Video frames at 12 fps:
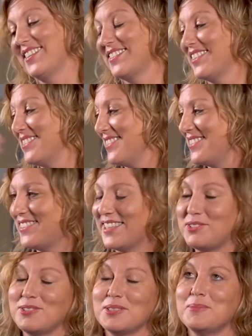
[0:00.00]
there's a
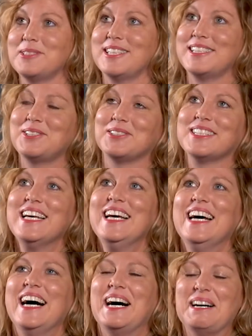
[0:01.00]
statute of limitations.
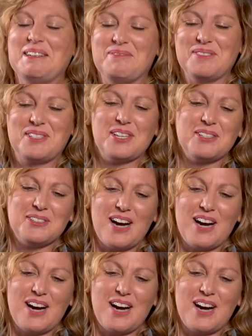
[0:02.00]
So